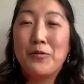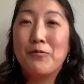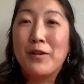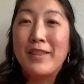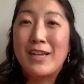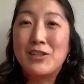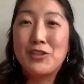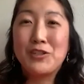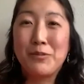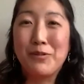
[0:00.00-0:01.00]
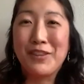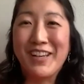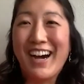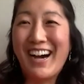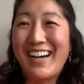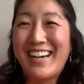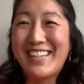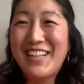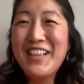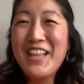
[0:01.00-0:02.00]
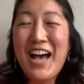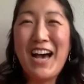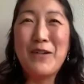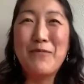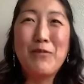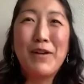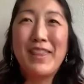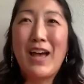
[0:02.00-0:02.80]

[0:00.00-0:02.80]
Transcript: relationship with God. And what